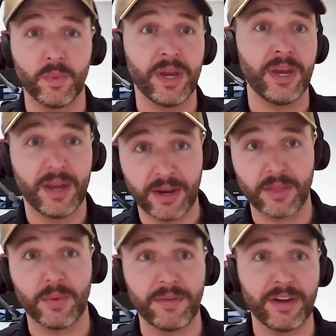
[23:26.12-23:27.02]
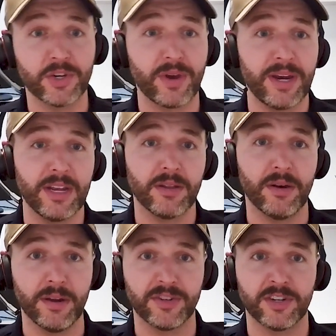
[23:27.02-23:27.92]
where another one of our tradie
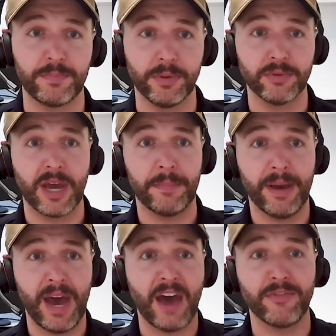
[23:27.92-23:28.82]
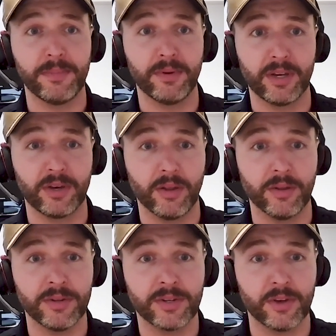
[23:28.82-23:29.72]
clients has built up
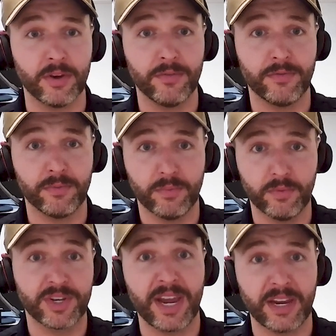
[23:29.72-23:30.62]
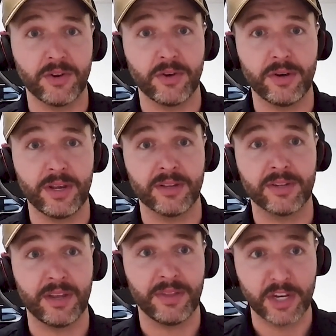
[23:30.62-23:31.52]
$500,000 of retained
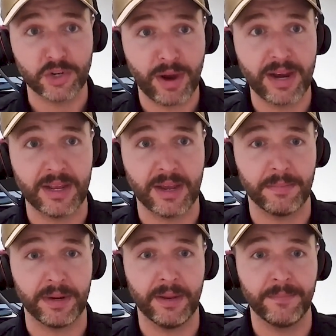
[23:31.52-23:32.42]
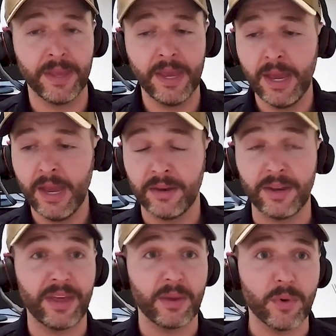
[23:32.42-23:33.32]
earnings in their trading company.
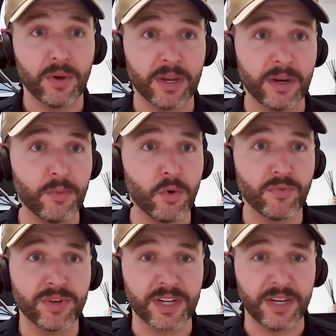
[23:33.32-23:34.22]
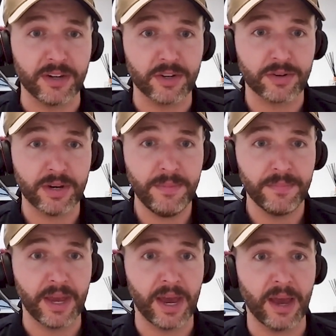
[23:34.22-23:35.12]
Now they work in a more risky industry
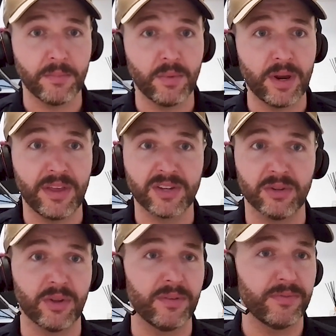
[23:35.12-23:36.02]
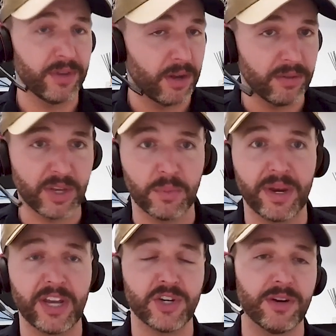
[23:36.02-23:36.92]
where there's a lot of
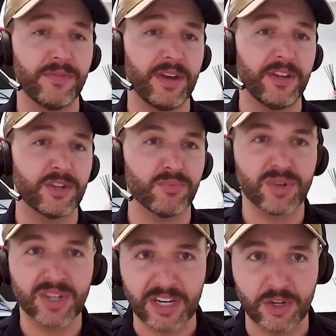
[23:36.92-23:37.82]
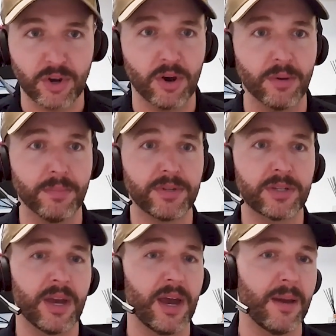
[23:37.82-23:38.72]
liquidation events, risky
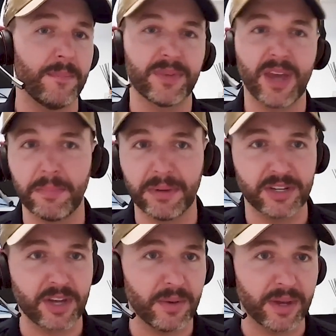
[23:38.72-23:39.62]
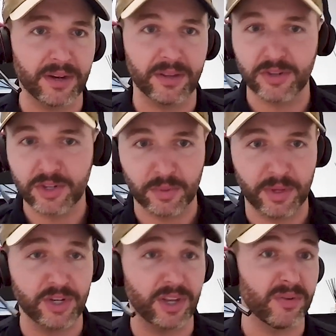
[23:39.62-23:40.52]
jobs, companies going under that sue
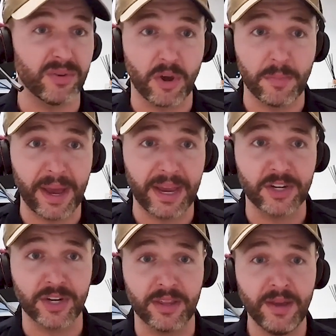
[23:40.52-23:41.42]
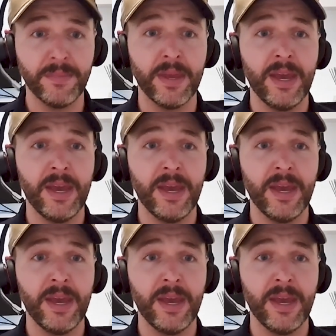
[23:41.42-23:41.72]
each other or don't pay each other.